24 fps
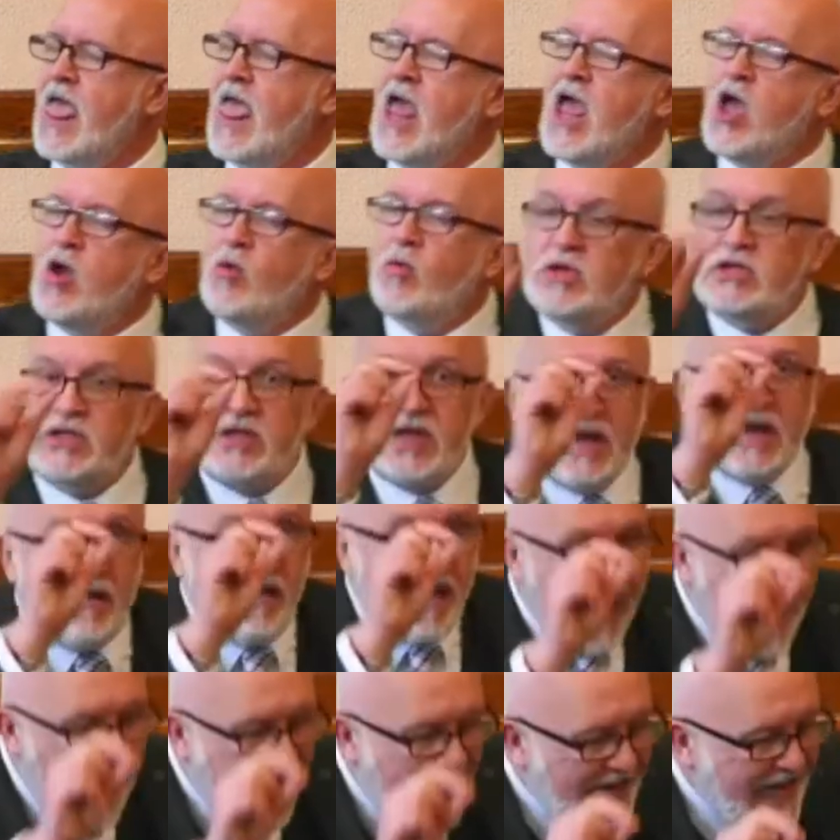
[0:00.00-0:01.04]
Was there
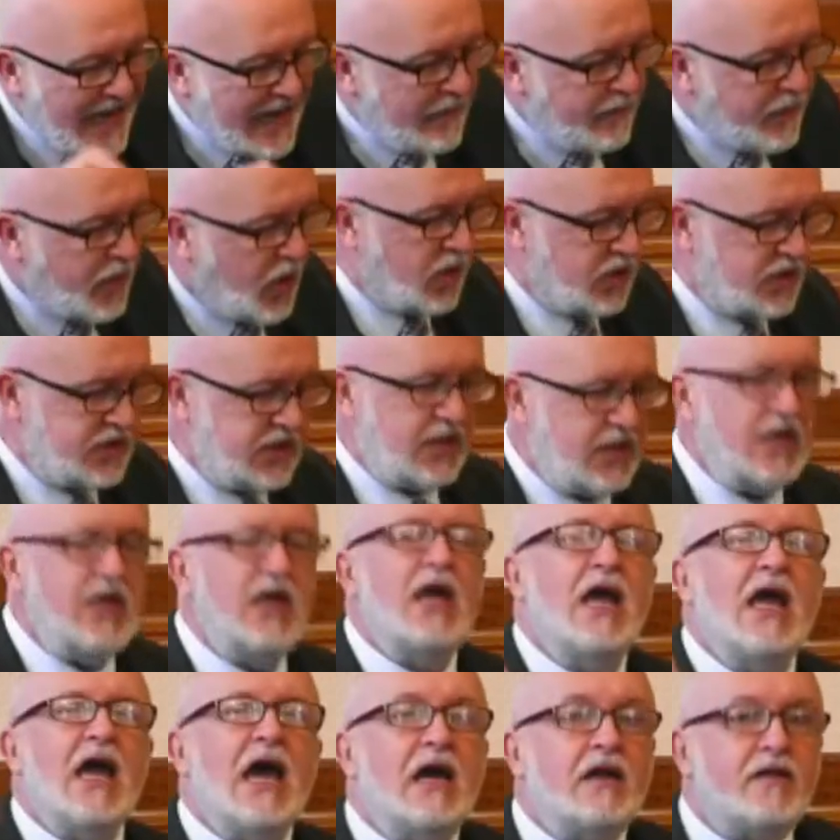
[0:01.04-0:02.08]
anybody
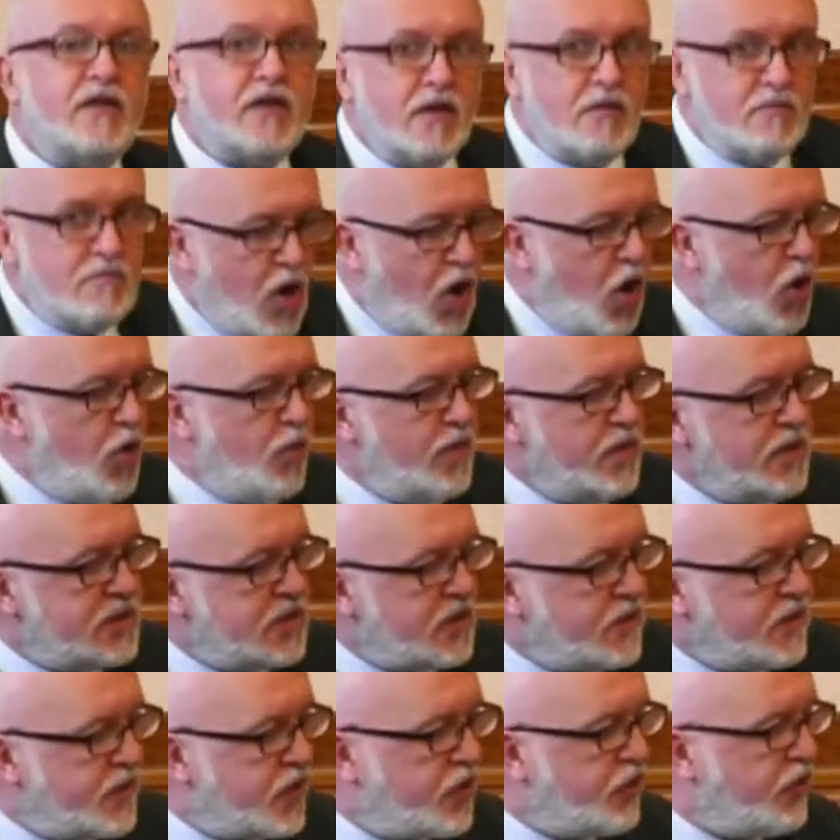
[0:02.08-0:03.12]
at the moment
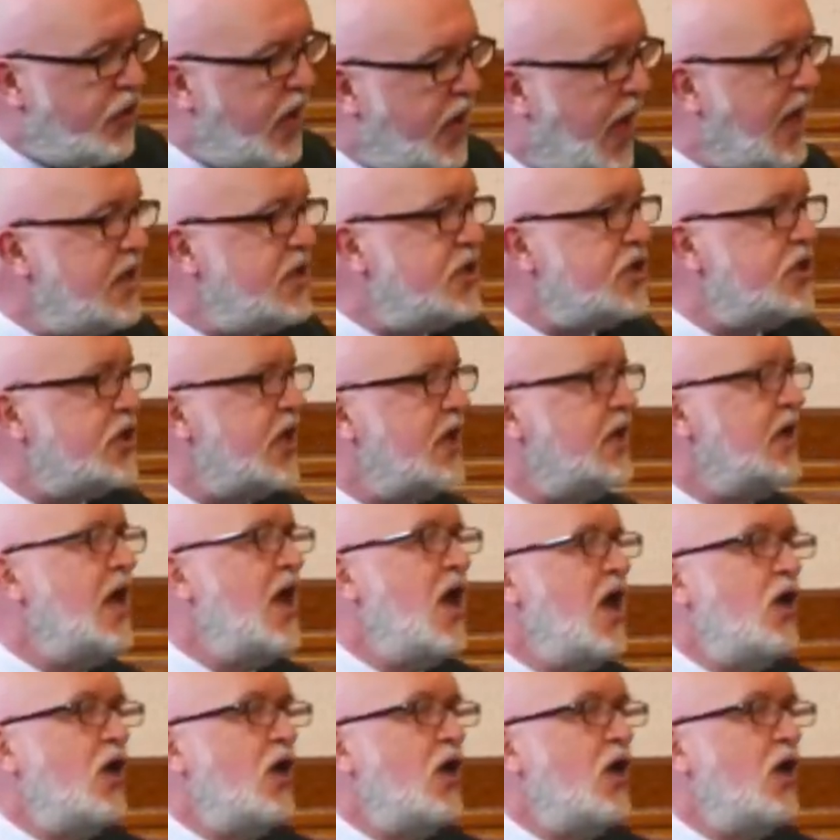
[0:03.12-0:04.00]
of creation who